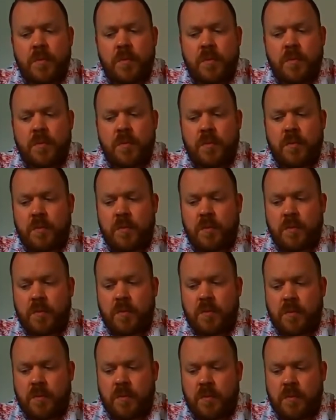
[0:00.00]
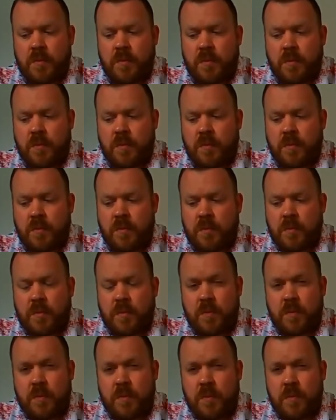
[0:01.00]

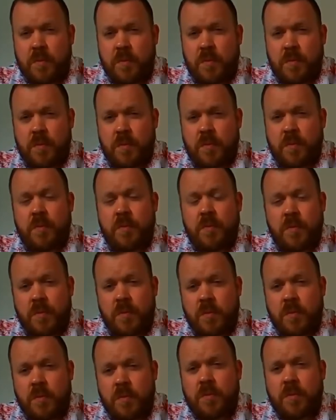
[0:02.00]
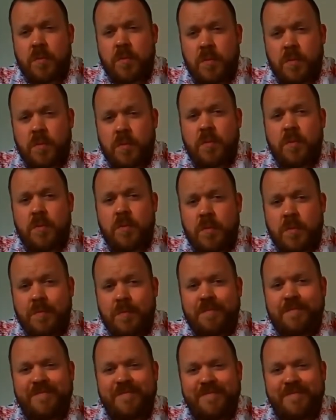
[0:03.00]
No words are spoken by the person on screen.